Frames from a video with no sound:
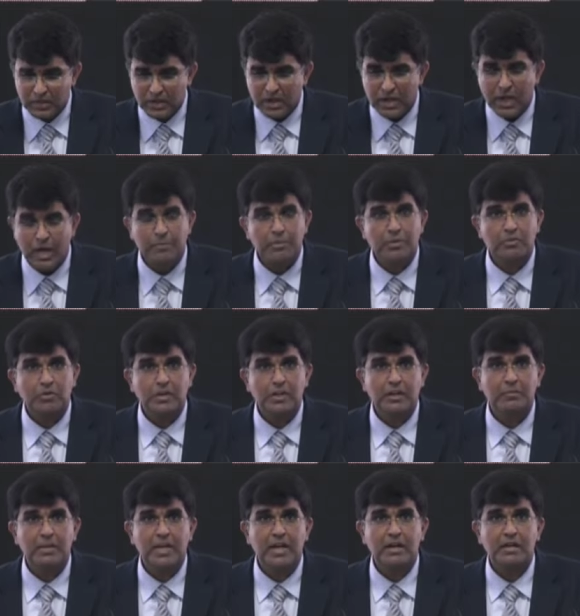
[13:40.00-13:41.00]

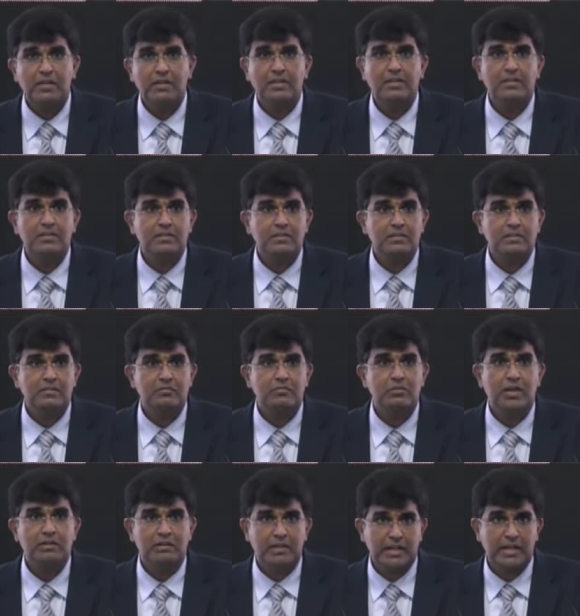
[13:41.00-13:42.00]
hypervolemia, yes, we
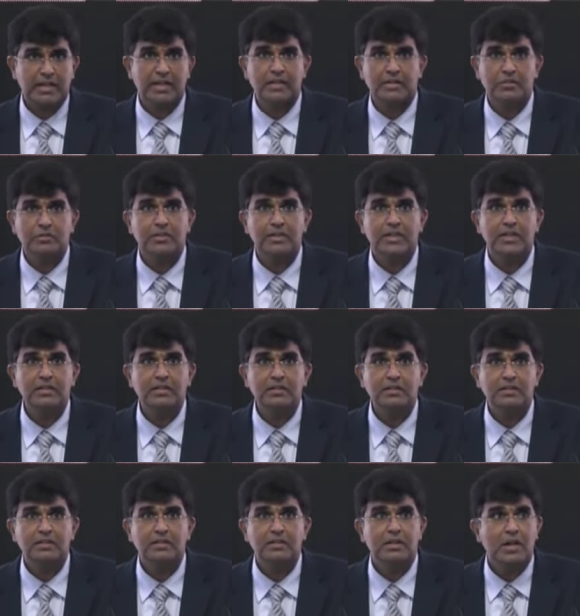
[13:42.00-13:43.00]
have taken U-turn,
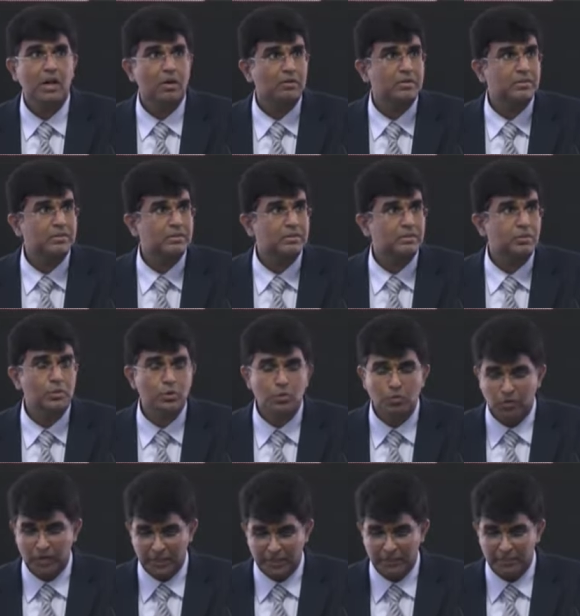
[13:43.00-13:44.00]
now it's
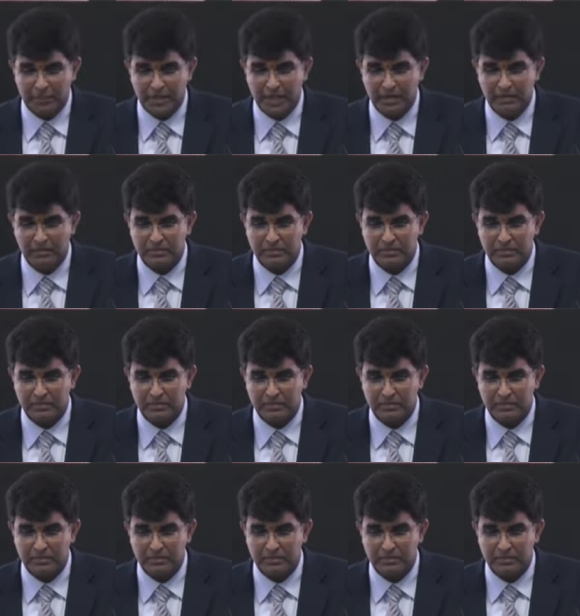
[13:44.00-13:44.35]
euvolemia.